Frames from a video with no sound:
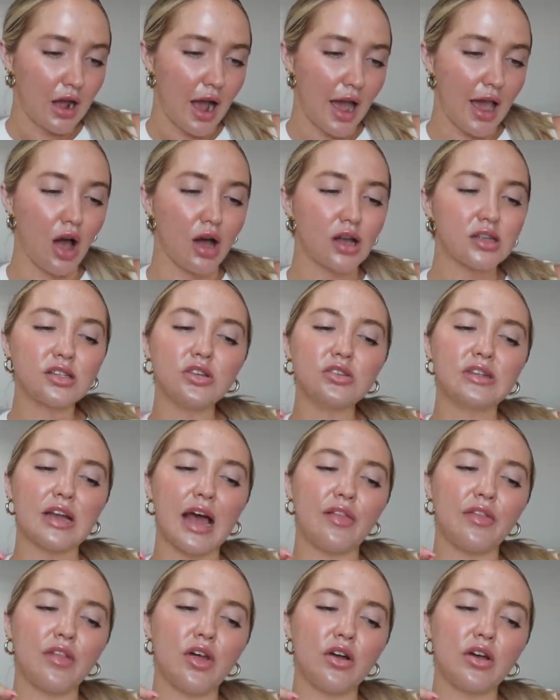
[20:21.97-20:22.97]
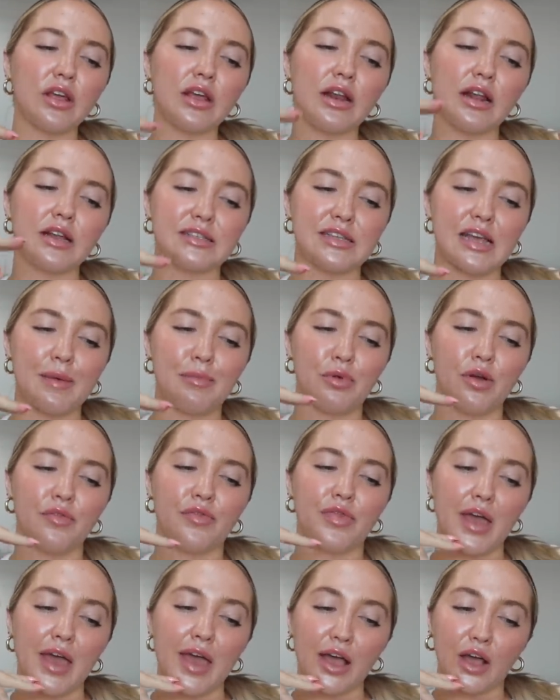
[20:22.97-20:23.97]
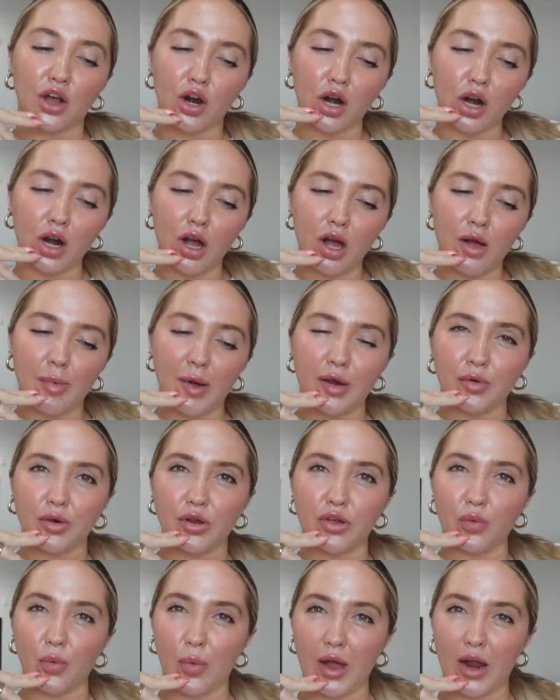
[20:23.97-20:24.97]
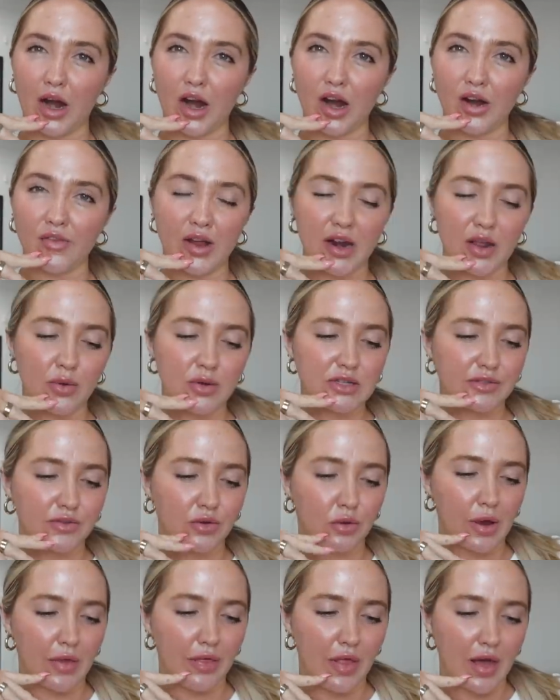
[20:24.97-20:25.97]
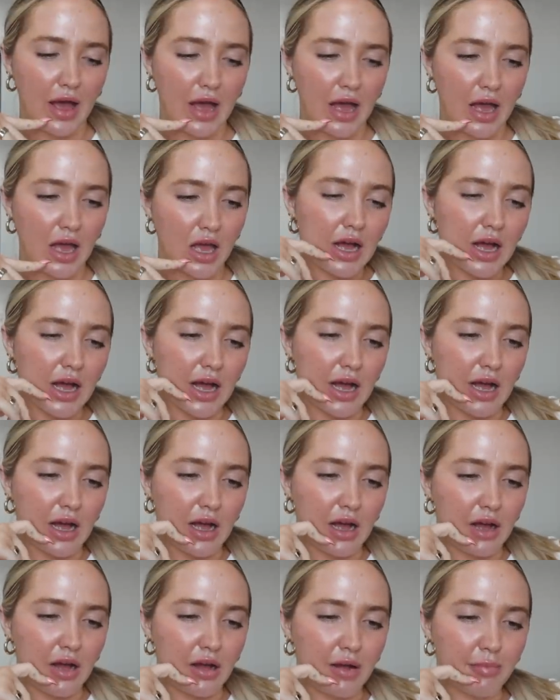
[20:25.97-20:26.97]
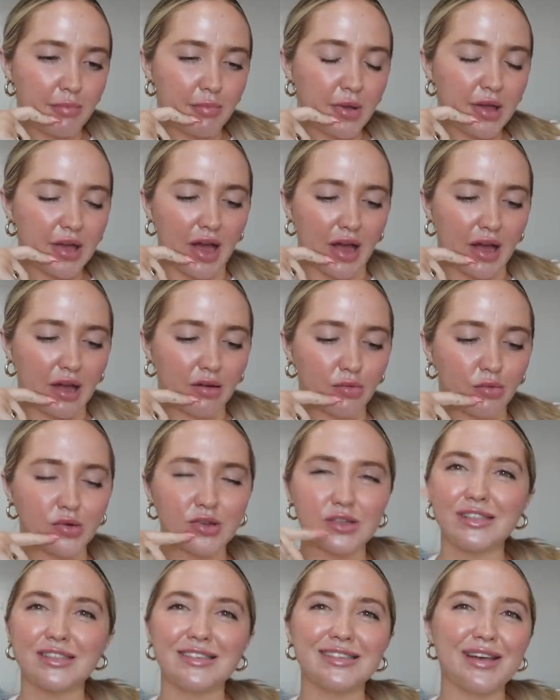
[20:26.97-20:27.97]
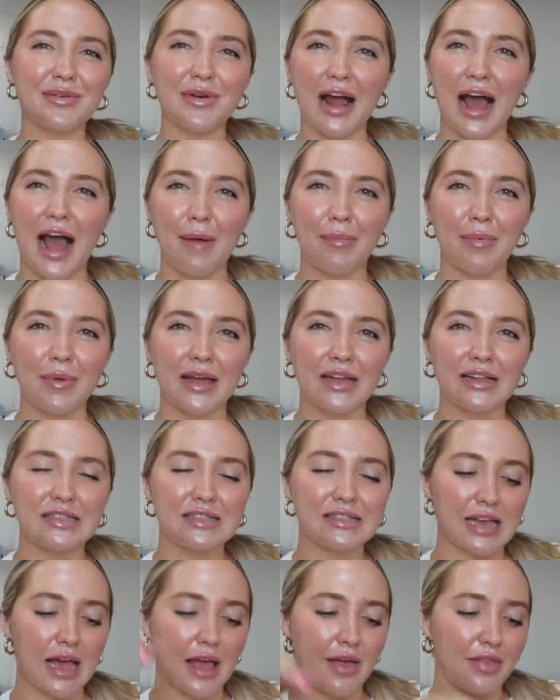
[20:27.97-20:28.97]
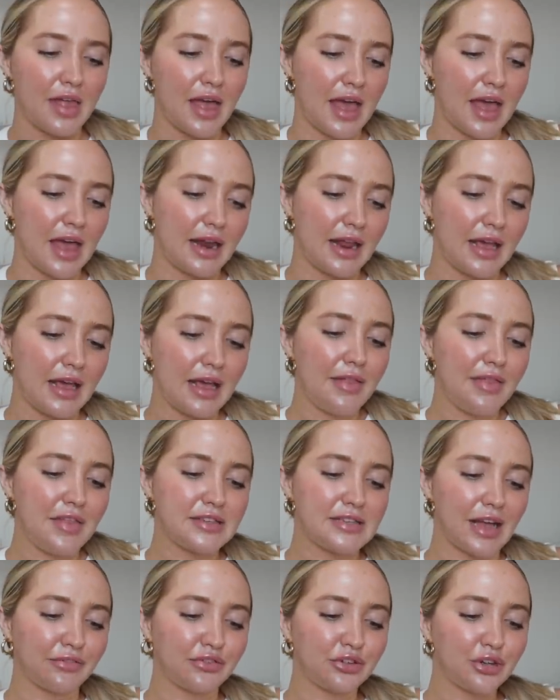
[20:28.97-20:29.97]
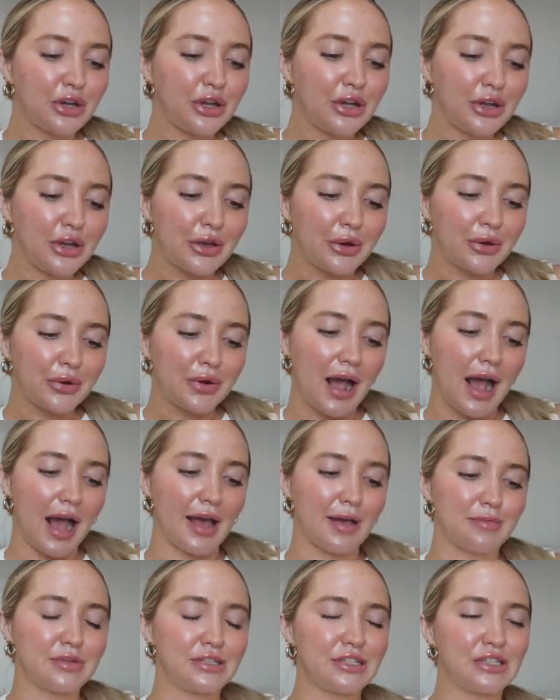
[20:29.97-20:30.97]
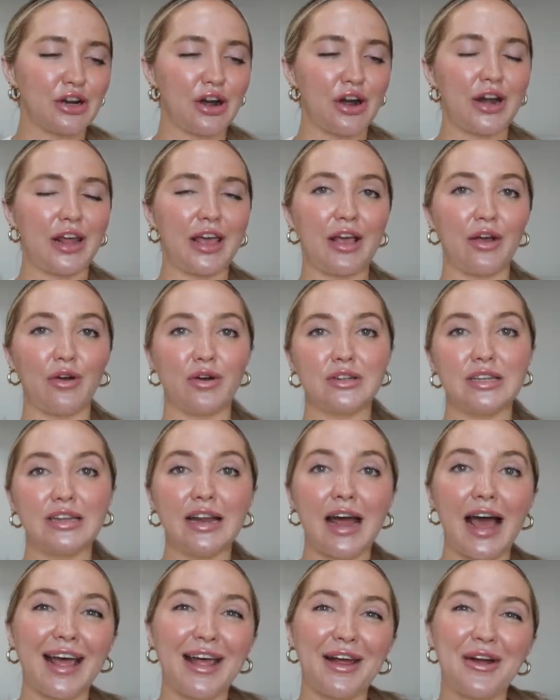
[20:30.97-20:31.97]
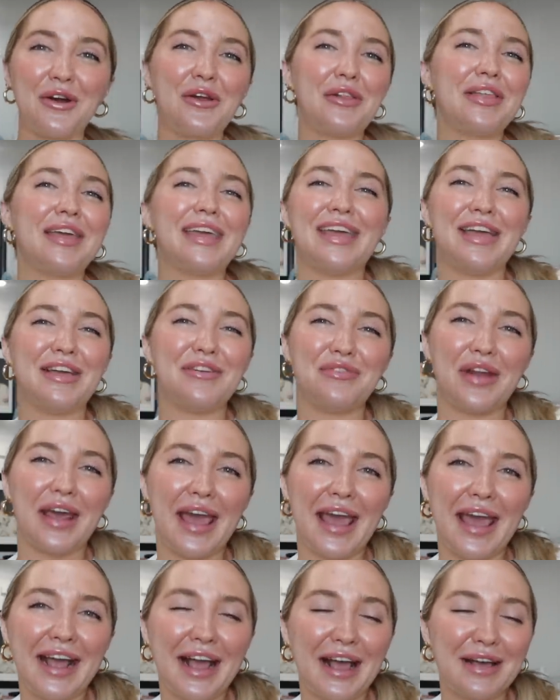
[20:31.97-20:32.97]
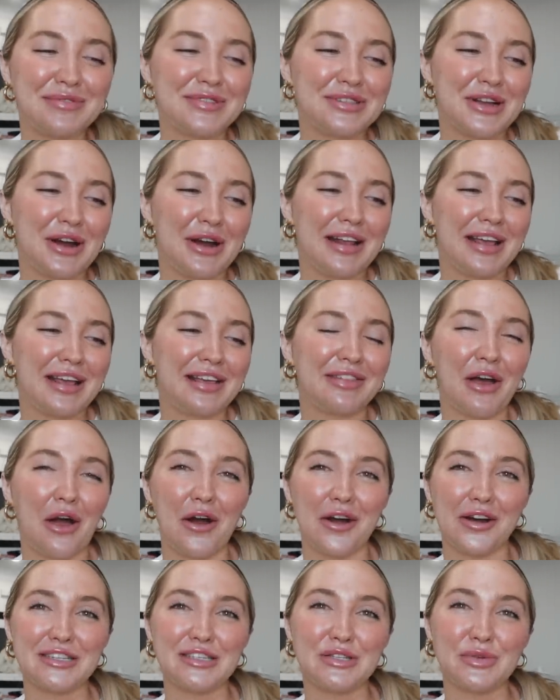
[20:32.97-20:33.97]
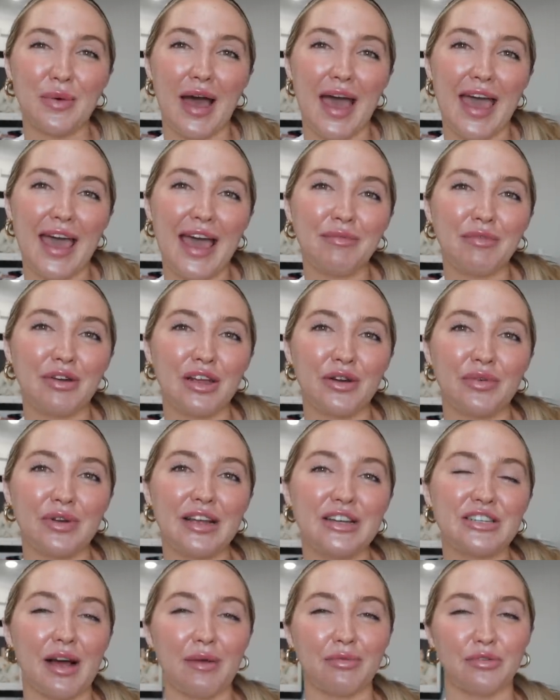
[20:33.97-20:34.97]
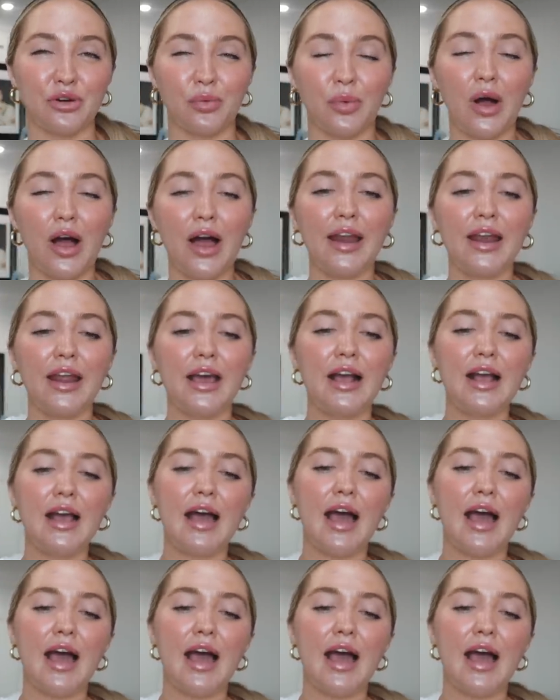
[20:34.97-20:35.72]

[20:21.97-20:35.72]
I also downloaded a sample of The It Girl by Ruth Ware, if anyone's ever read that. Um, but yeah, we'll see what happens. And then this afternoon, I'm starting, or tonight, early evening, I'm starting The Artist's Way. I'm gonna read chapter one.